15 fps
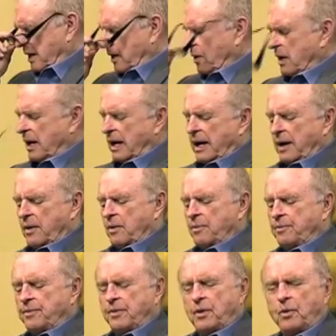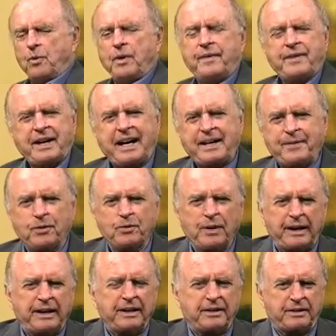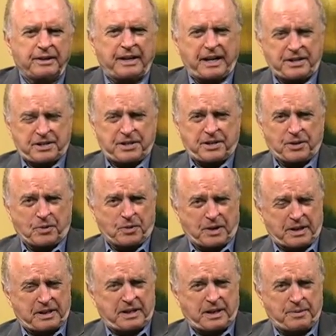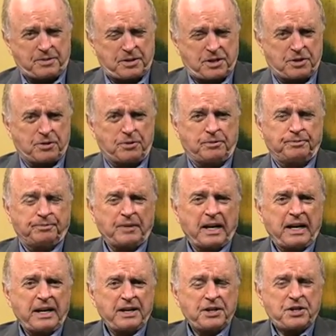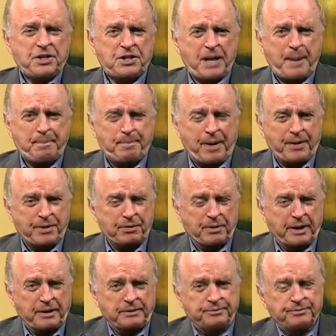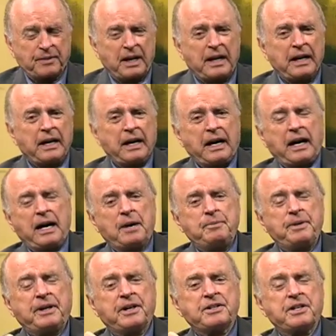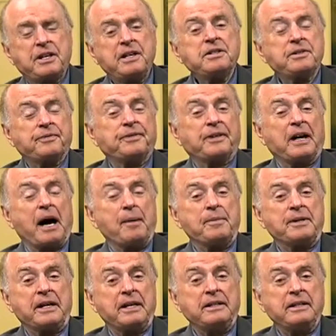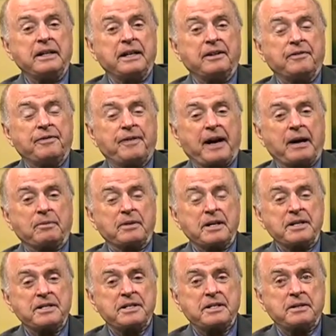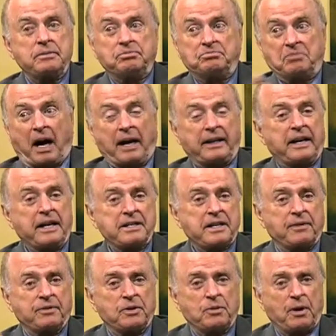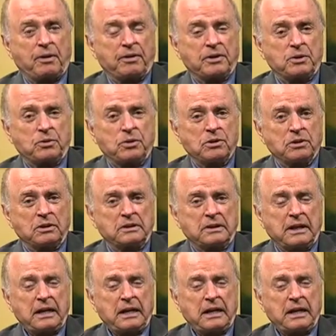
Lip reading: We have a kind of a regular guest here when it comes to stepmothering, because it is a phenomenon in families, I guess, everywhere in the world,